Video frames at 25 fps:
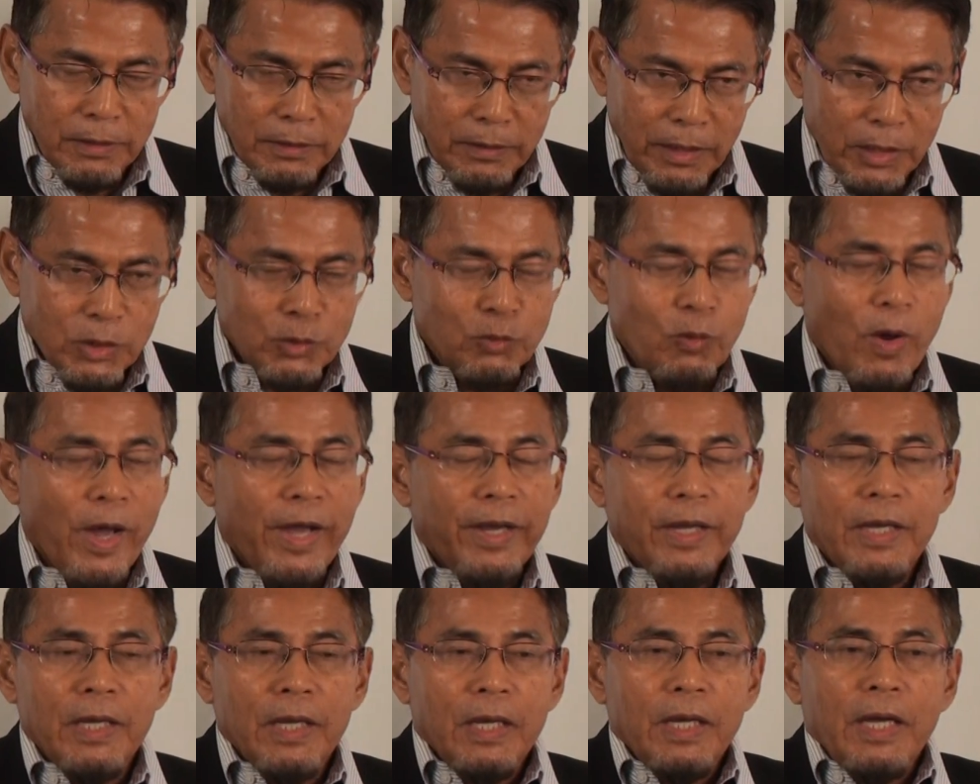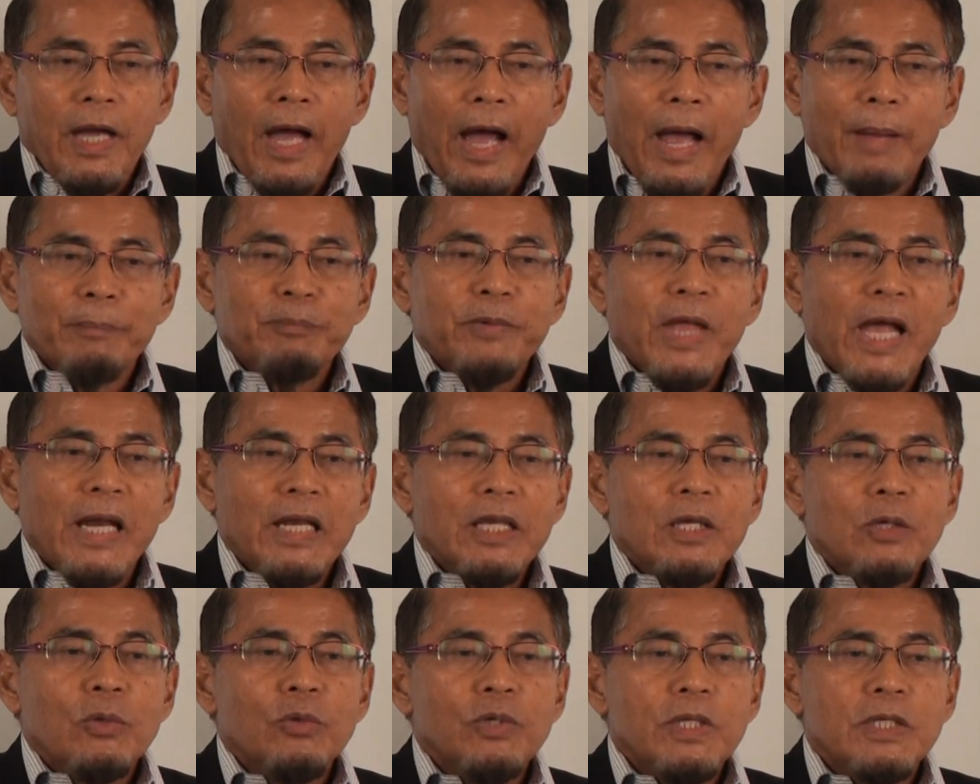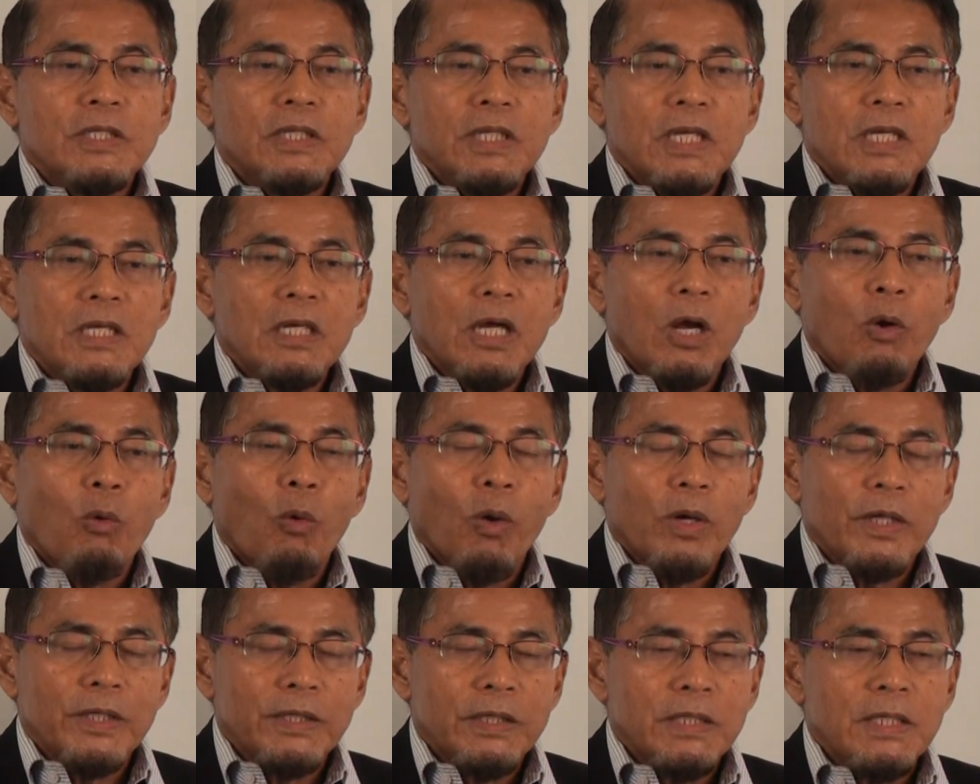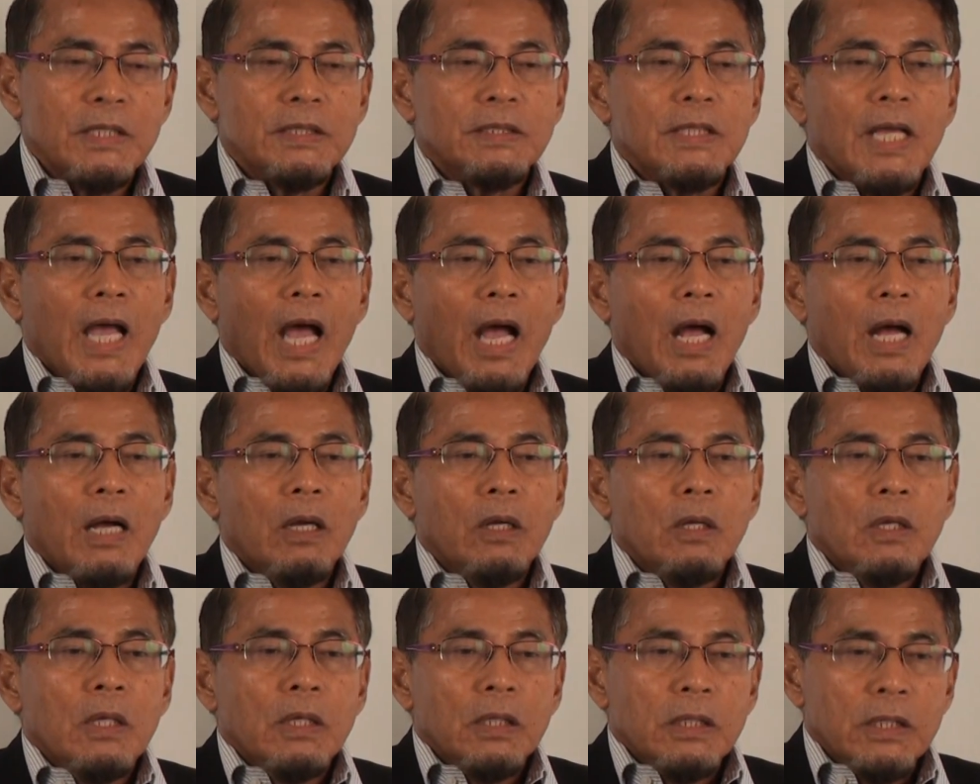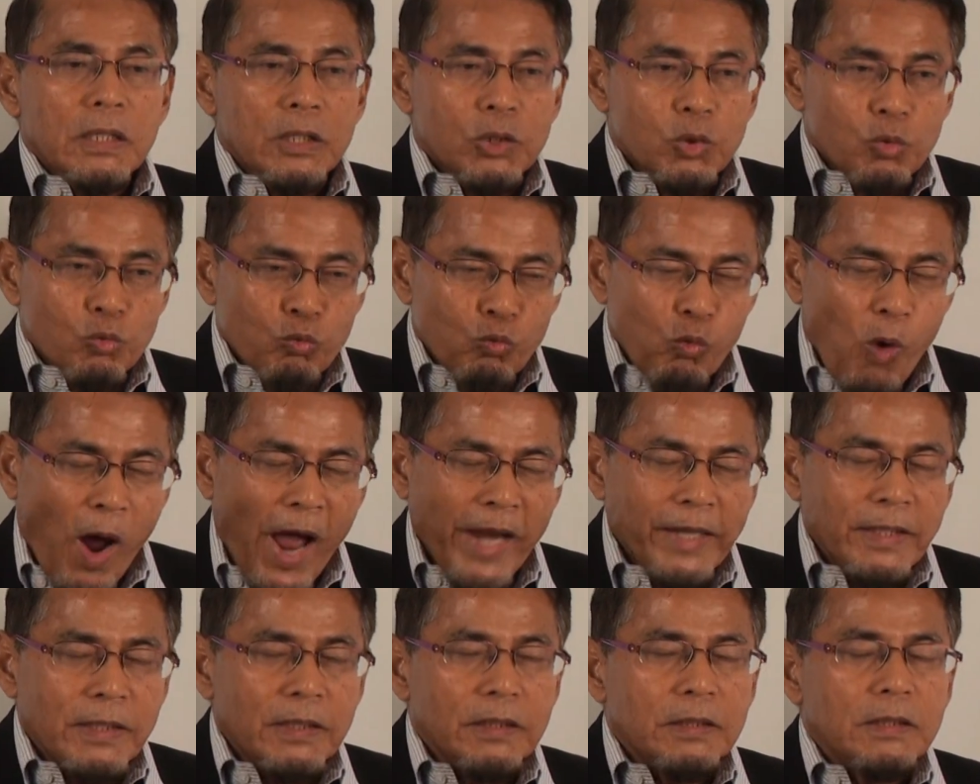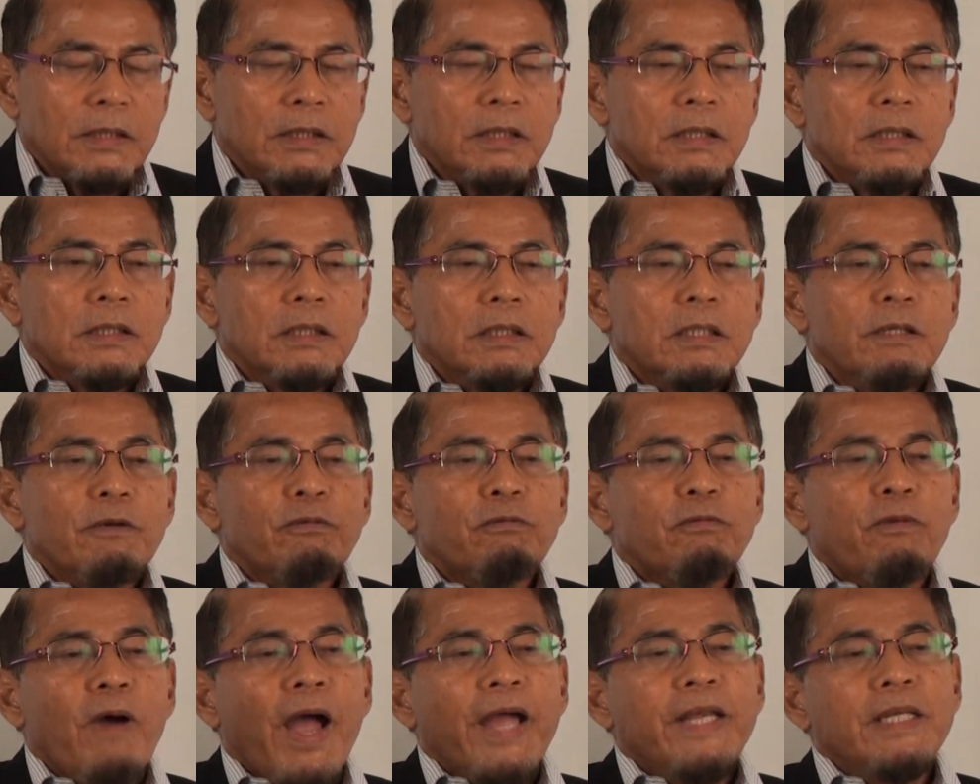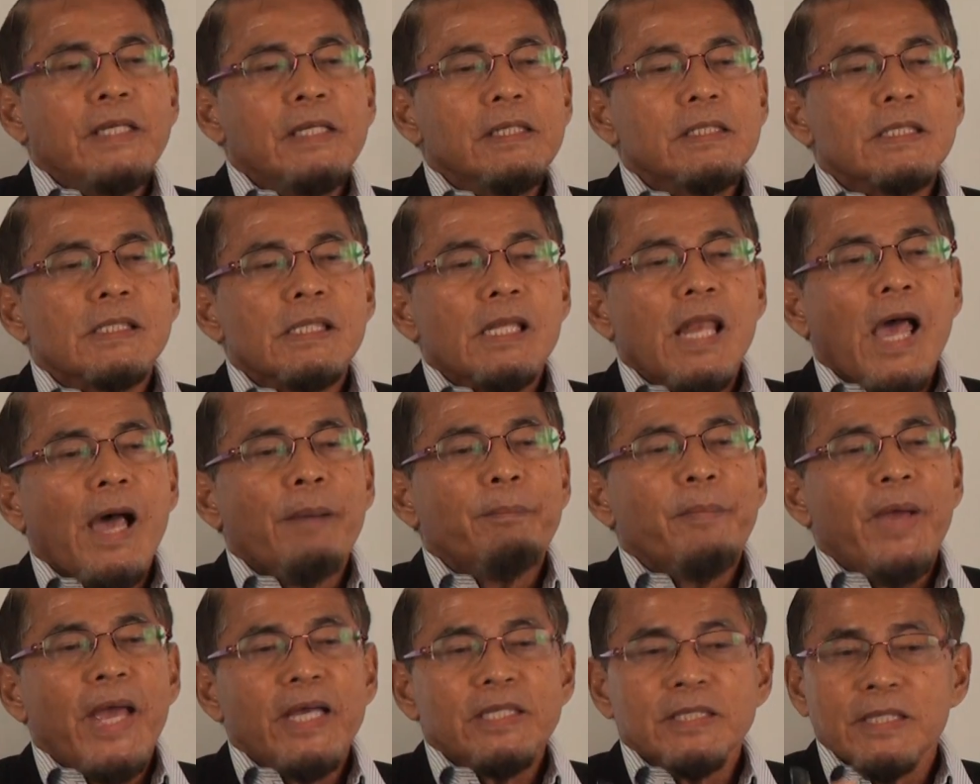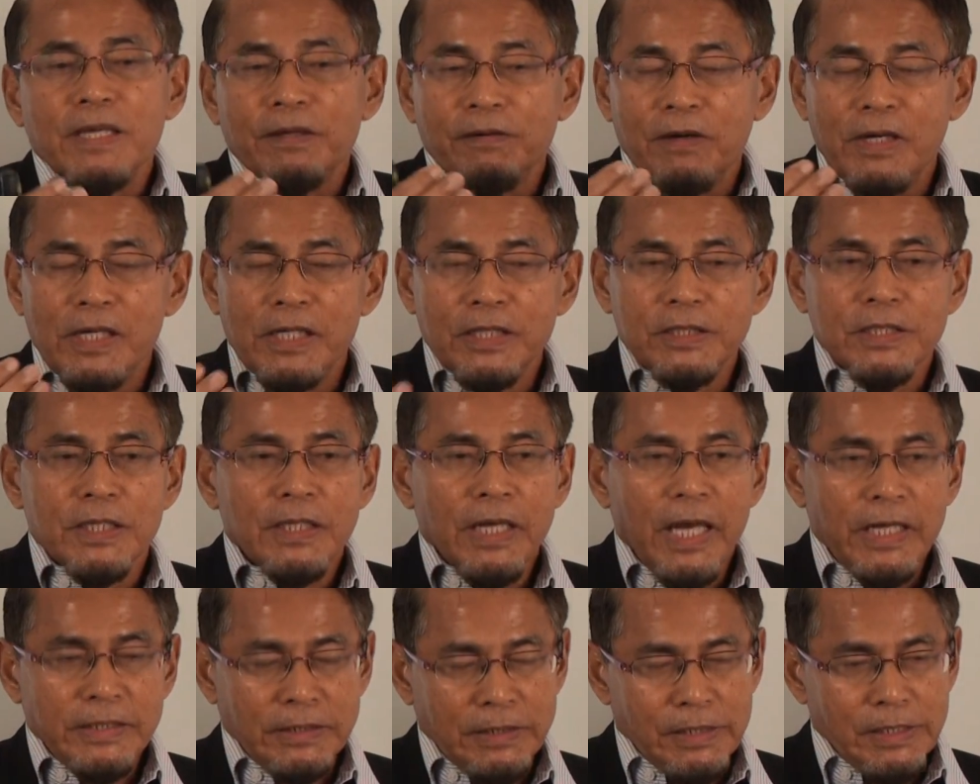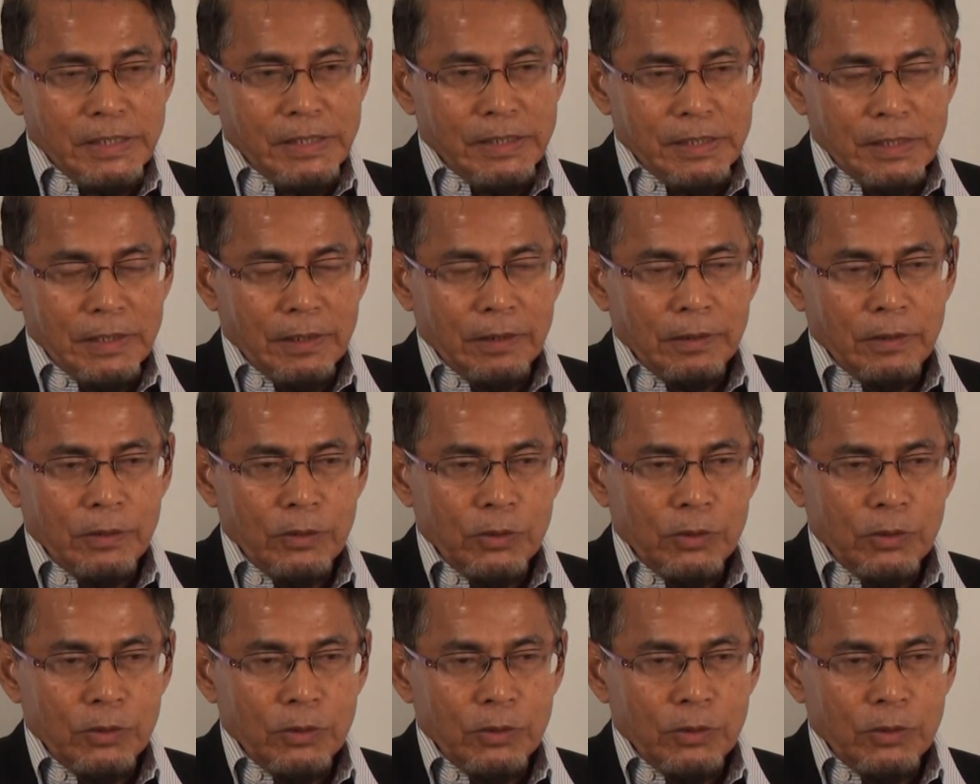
That's why I'm telling you, these inner qualities is what define Islam as a religion, a deen.